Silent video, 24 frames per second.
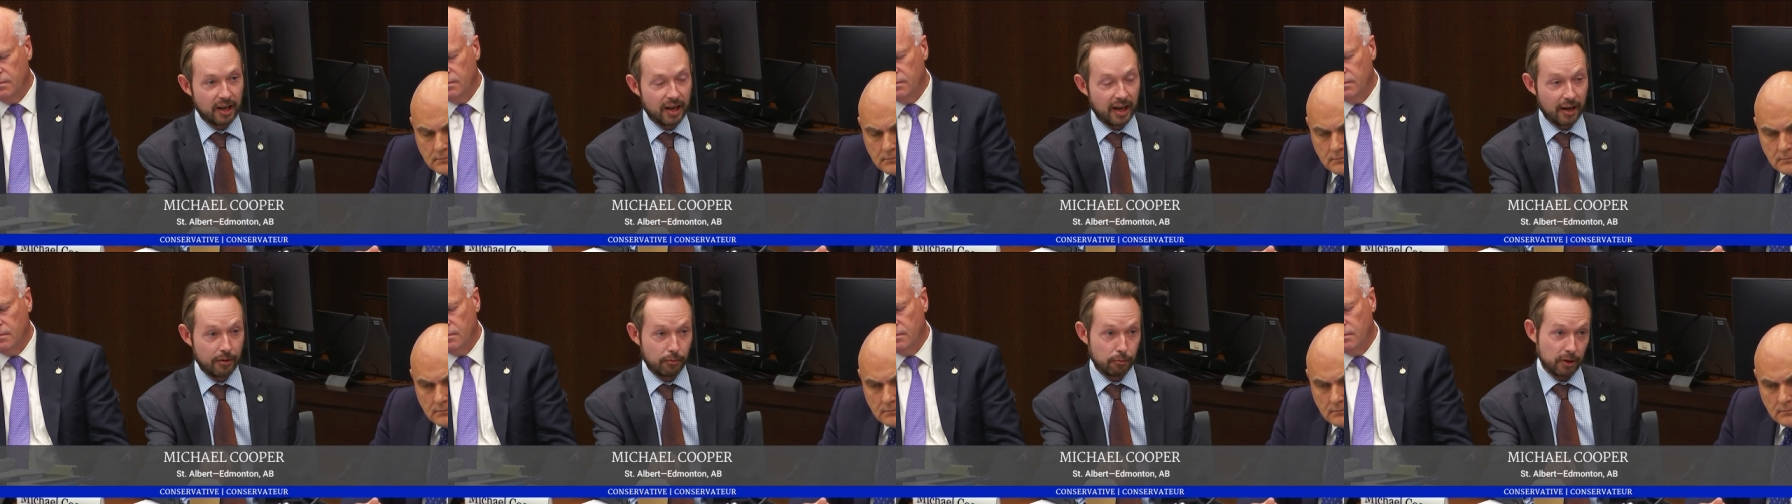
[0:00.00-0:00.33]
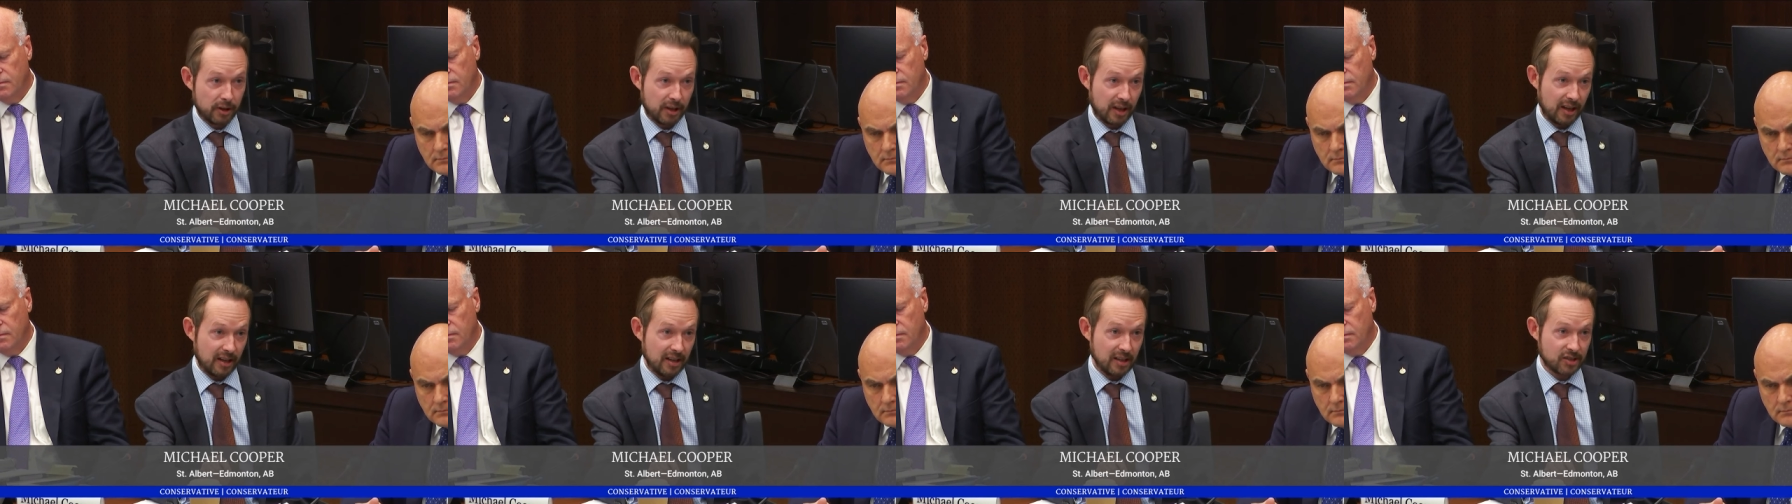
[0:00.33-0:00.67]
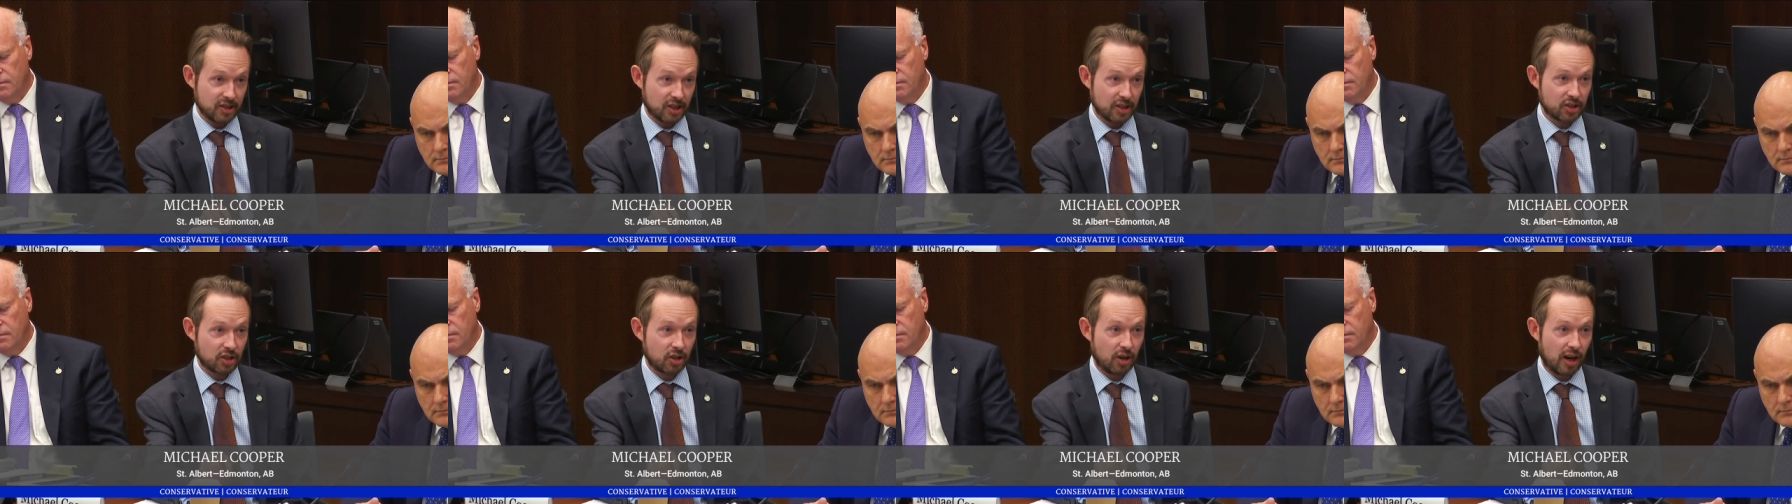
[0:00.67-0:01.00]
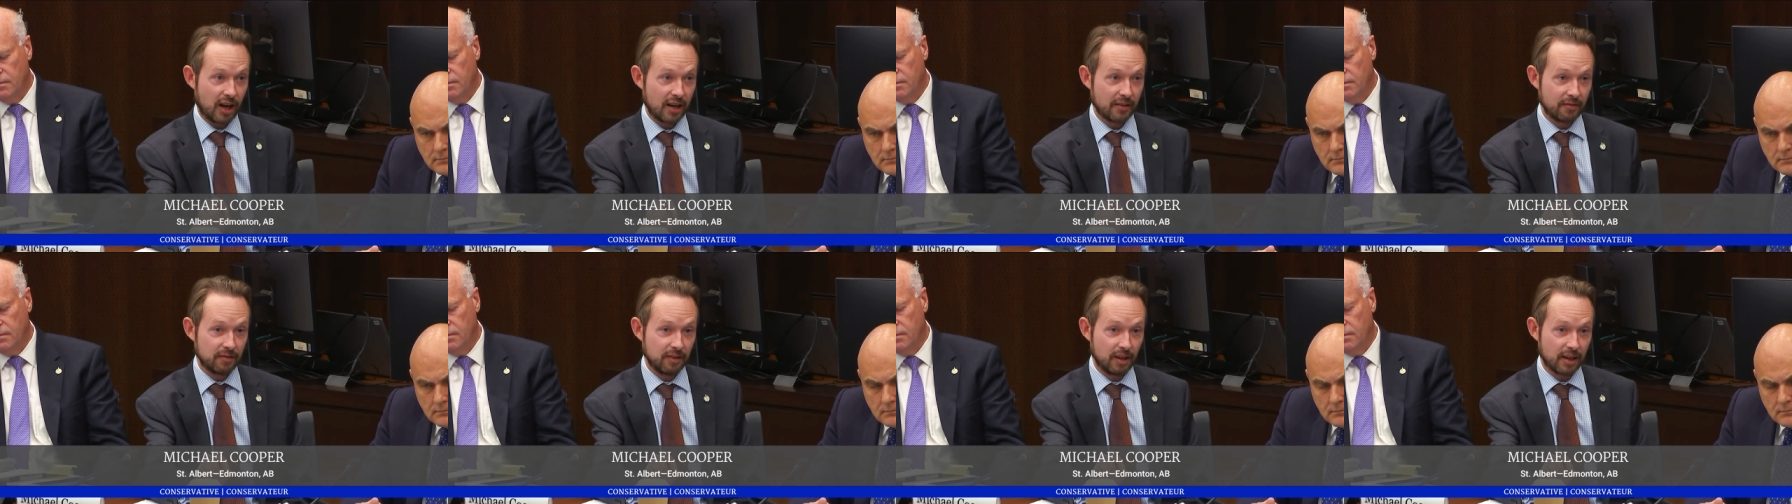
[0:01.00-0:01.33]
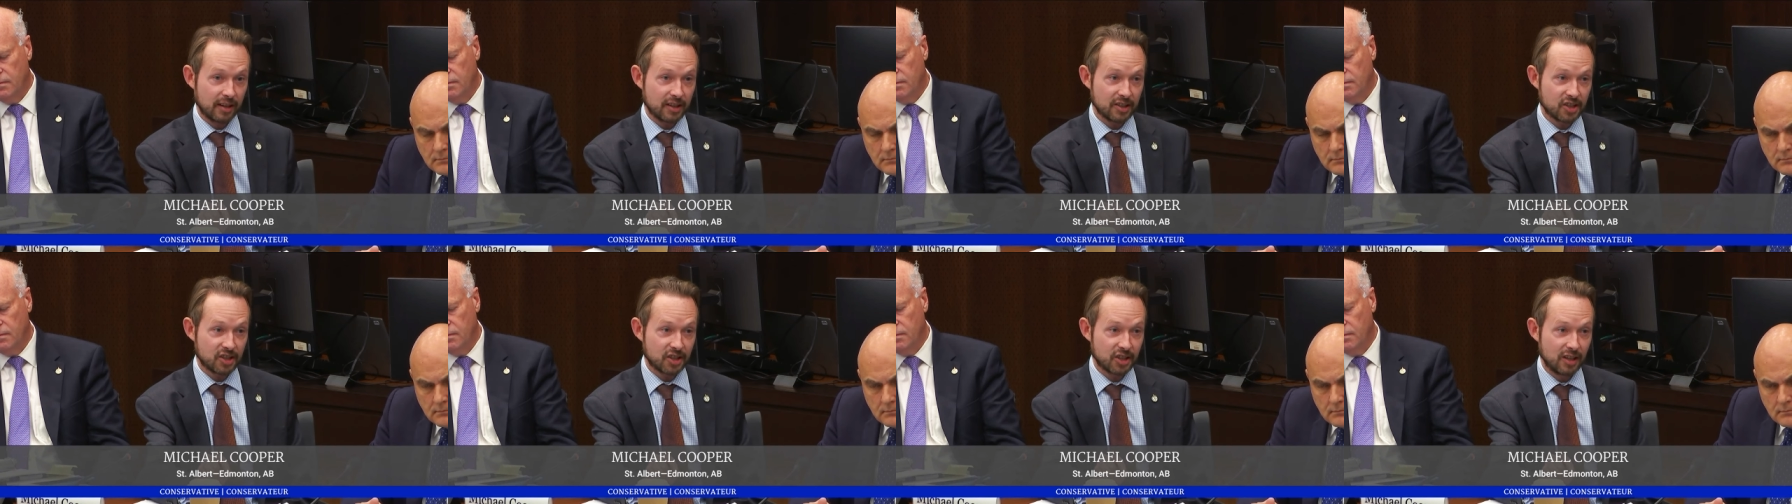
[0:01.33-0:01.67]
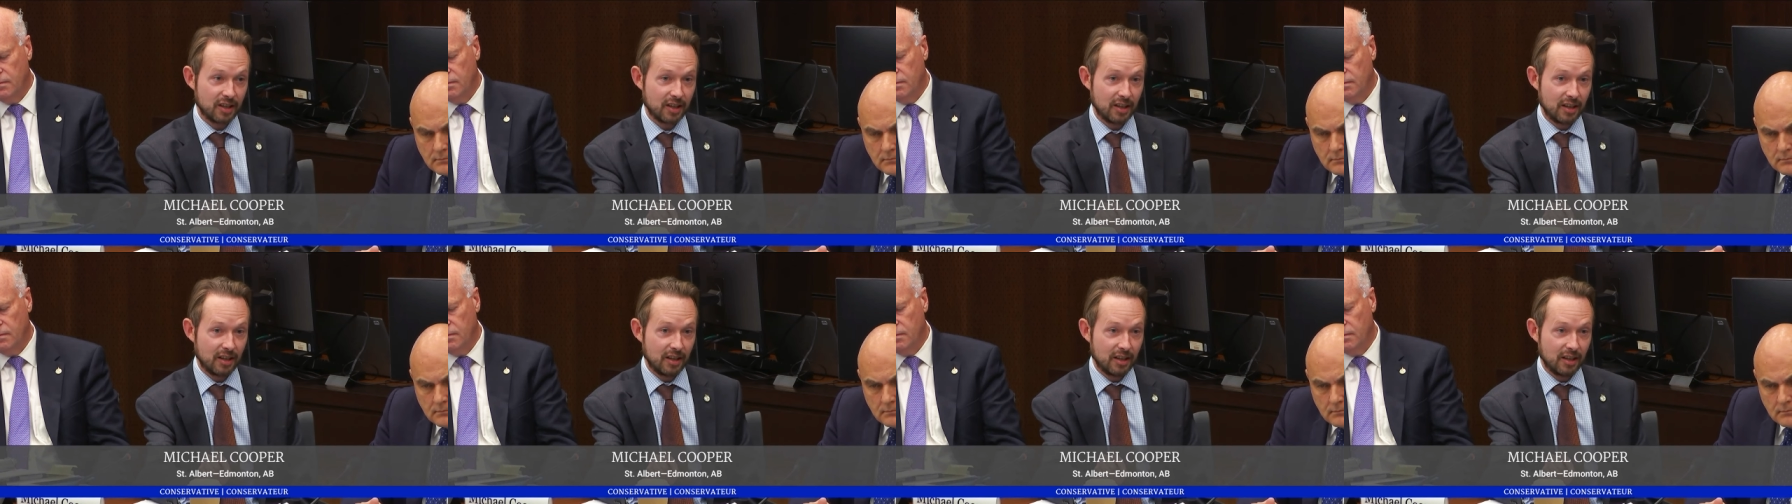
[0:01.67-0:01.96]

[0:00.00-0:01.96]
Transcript: 186 conflicts,